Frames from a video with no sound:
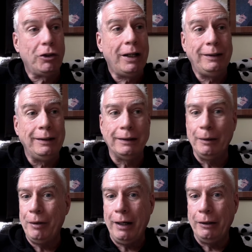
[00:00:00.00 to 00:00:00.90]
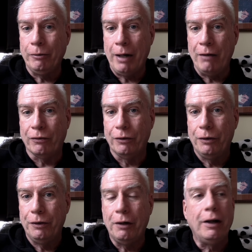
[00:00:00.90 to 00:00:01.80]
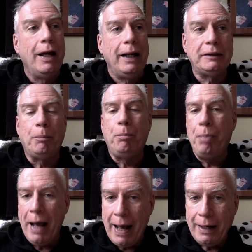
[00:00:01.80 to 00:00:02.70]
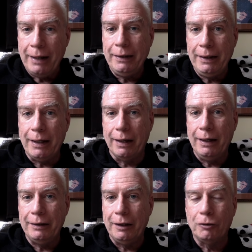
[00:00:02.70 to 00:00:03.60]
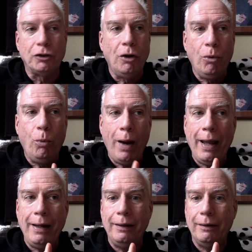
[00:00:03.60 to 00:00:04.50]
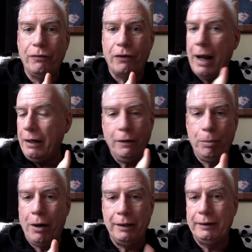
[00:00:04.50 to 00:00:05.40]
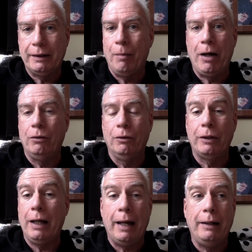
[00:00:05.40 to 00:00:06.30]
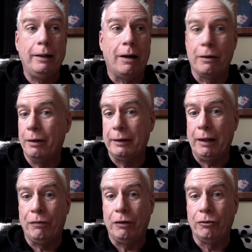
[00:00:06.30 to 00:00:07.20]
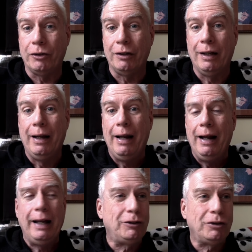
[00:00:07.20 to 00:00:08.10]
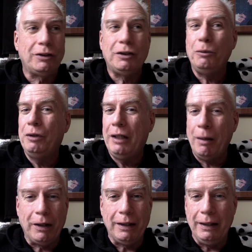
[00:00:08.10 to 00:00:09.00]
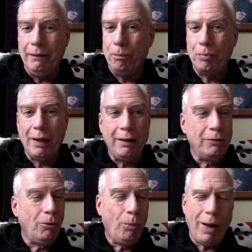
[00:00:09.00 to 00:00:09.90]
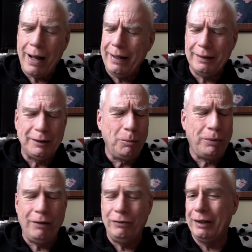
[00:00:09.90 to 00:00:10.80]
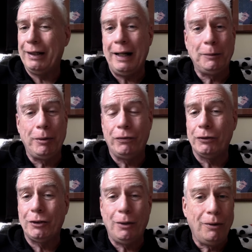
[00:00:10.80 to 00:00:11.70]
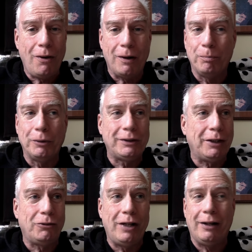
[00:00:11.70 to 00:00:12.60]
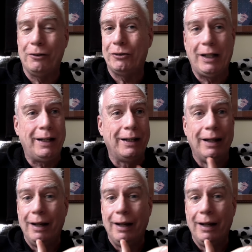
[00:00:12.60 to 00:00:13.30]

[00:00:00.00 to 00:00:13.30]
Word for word: case he's eliminating a rival. There, it's a bad idea. It, there's no way for any of the parties to come out looking anything other than self-interested. It's just so gimmicky. I don't know why it's so prevalent. It has been for so long. Book section editors saying,